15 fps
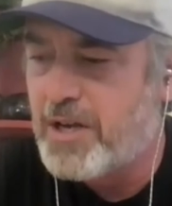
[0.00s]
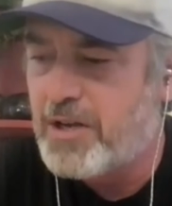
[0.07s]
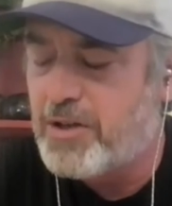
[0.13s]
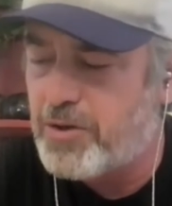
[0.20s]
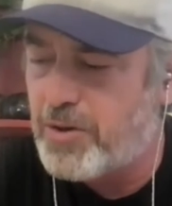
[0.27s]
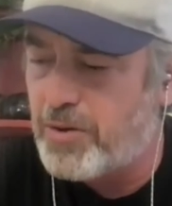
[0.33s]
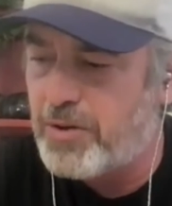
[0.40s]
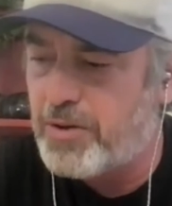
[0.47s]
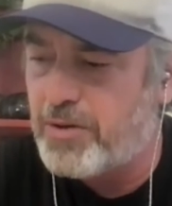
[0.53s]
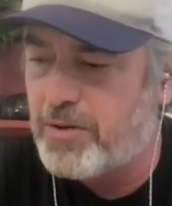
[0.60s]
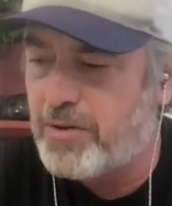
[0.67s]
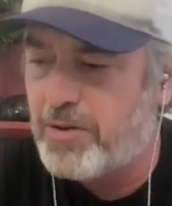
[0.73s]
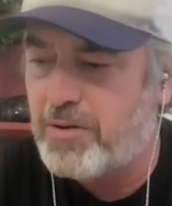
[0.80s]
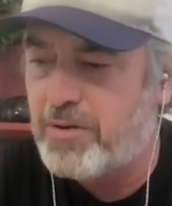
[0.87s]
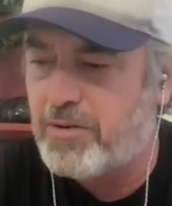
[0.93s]
you showed the
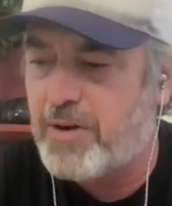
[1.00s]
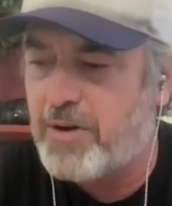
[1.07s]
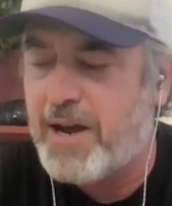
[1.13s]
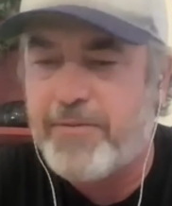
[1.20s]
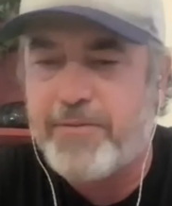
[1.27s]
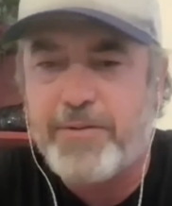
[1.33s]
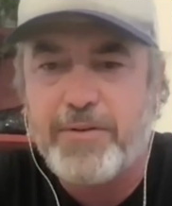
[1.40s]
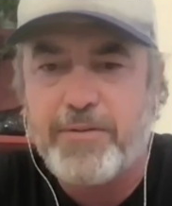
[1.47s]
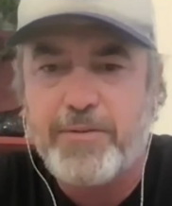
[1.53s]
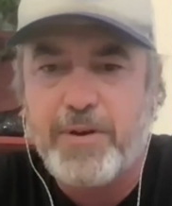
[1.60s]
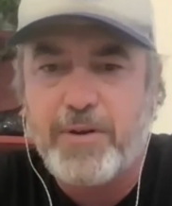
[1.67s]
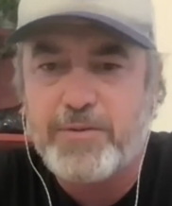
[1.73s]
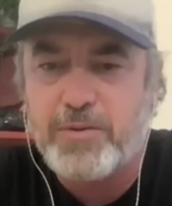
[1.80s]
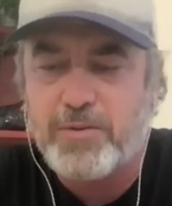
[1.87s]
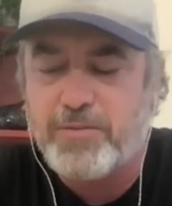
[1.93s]
the graph of
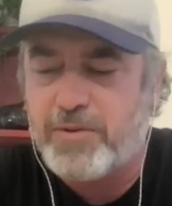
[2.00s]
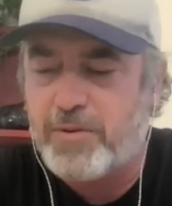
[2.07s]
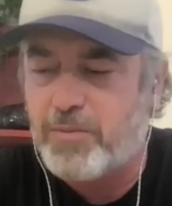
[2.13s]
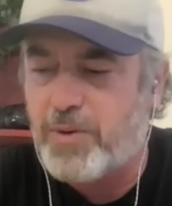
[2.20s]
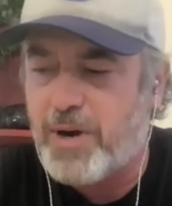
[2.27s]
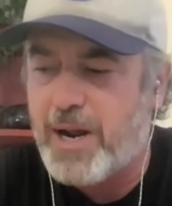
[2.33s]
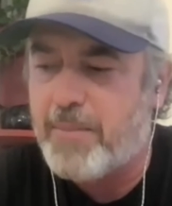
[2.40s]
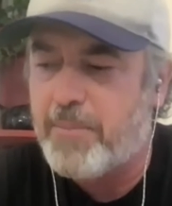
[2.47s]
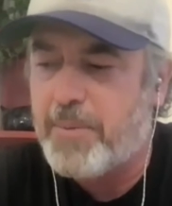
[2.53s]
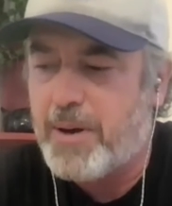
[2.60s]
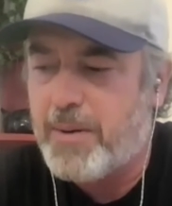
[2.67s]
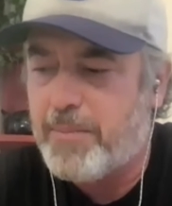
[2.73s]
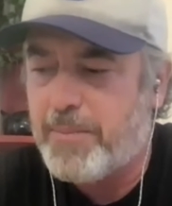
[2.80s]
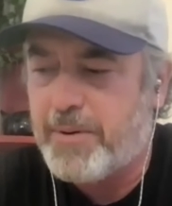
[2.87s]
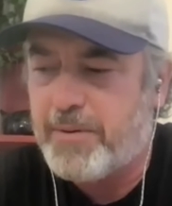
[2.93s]
of sort of the ramp
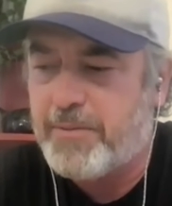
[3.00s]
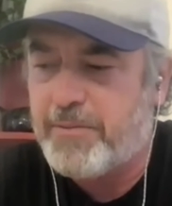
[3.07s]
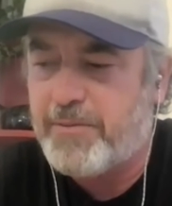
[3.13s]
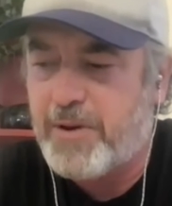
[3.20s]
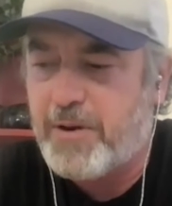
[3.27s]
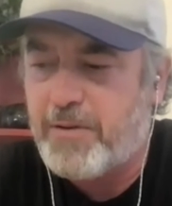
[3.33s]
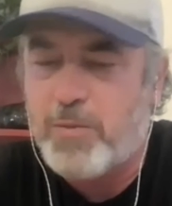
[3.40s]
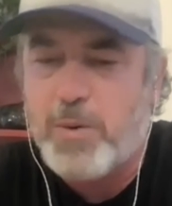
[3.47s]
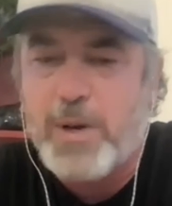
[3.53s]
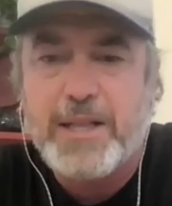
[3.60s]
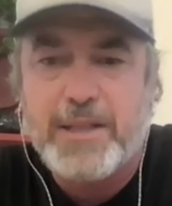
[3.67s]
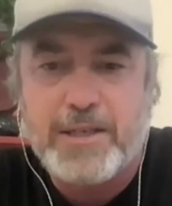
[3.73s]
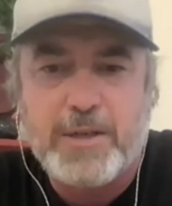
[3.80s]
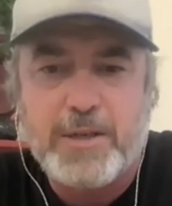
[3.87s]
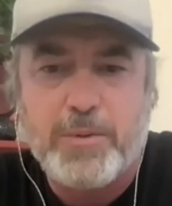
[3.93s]
up of of
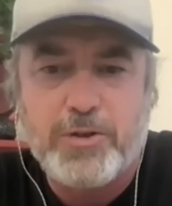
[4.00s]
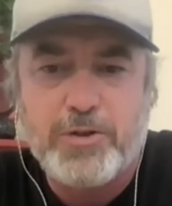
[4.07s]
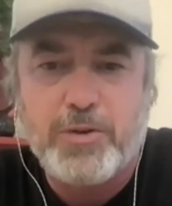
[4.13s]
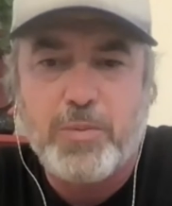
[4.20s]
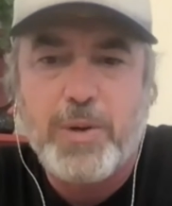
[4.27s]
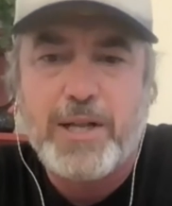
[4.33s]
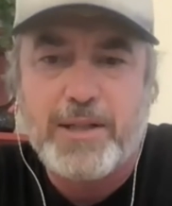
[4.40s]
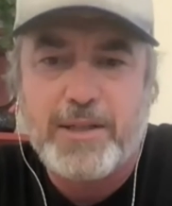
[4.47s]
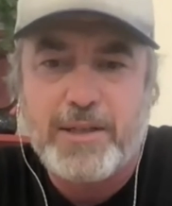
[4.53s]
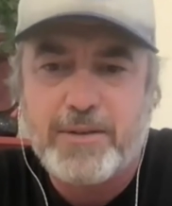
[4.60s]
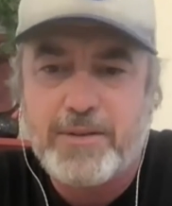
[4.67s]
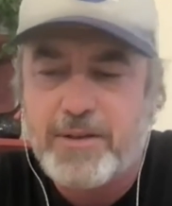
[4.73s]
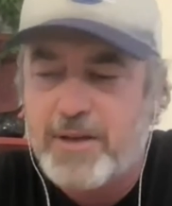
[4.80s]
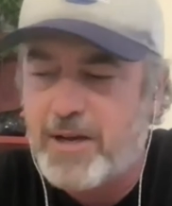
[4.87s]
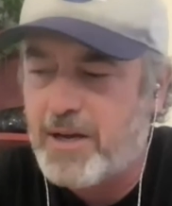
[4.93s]
whaling, commercial whaling,
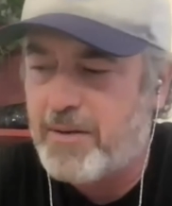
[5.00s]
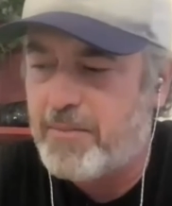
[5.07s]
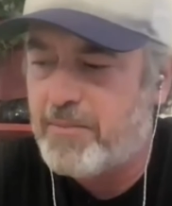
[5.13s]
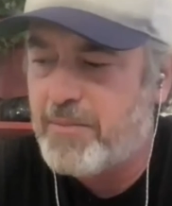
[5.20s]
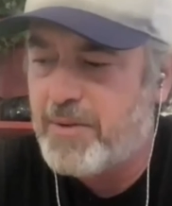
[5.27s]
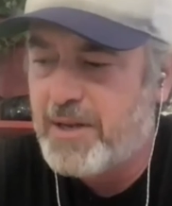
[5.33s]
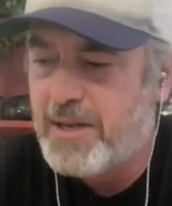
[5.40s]
um,